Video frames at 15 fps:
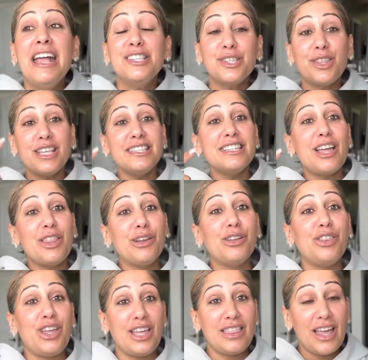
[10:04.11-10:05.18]
So that's another
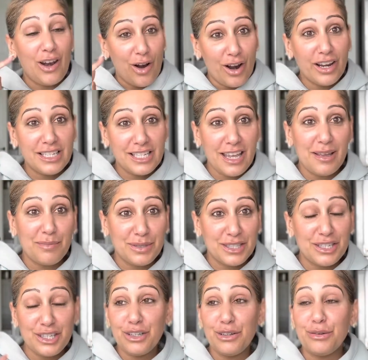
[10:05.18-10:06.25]
thing that archetypes
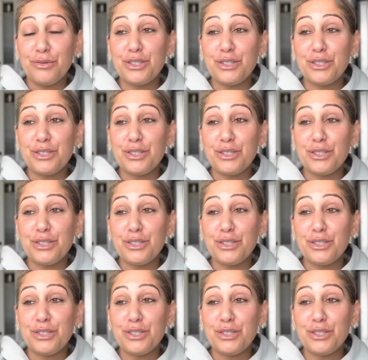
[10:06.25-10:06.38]
do.